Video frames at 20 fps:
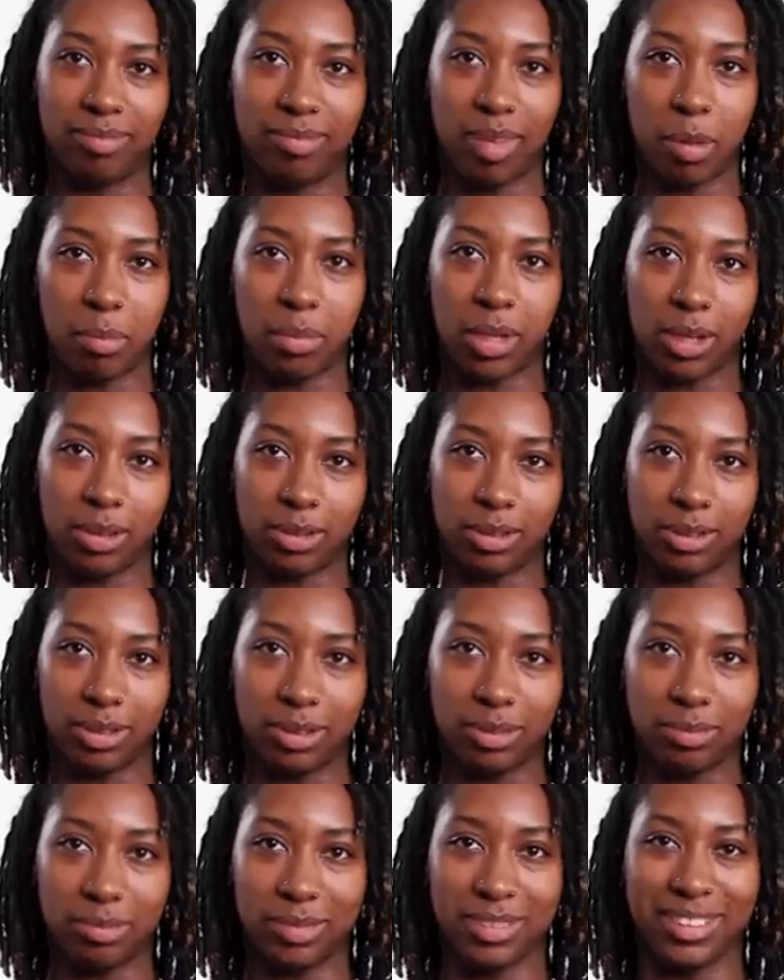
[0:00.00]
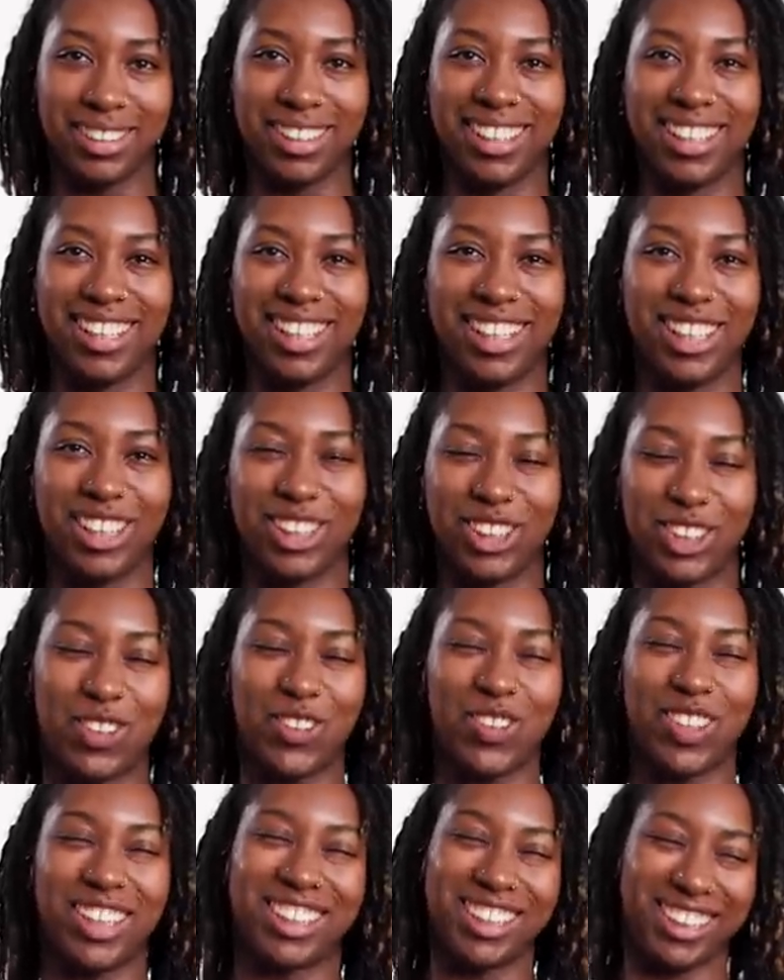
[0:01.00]
I'm lost in this
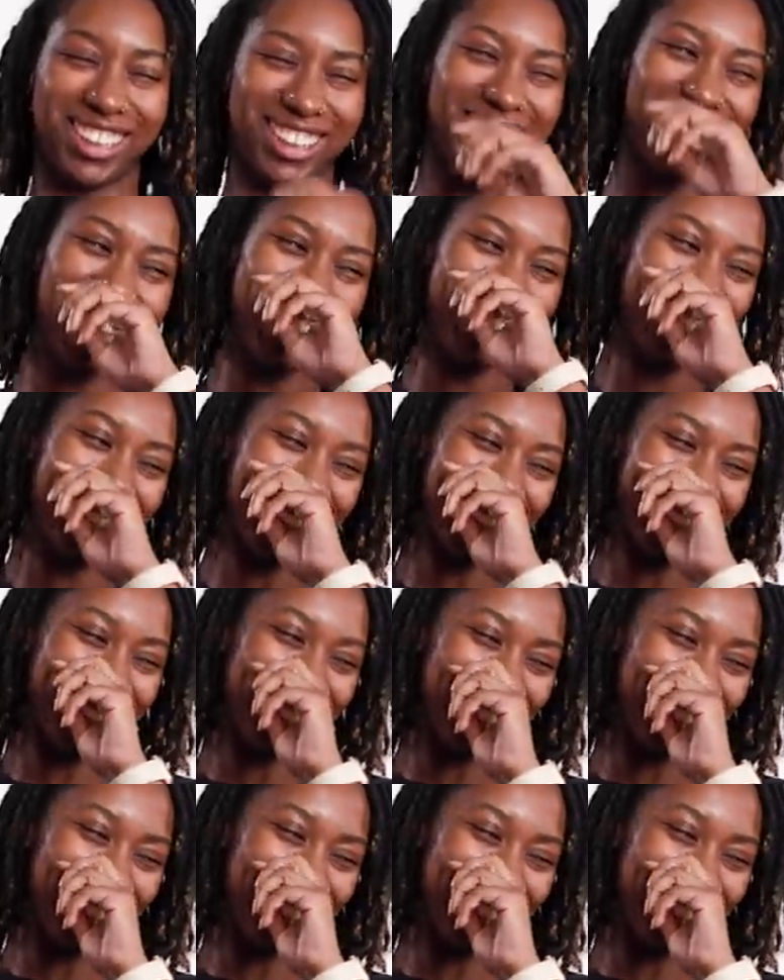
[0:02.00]
question.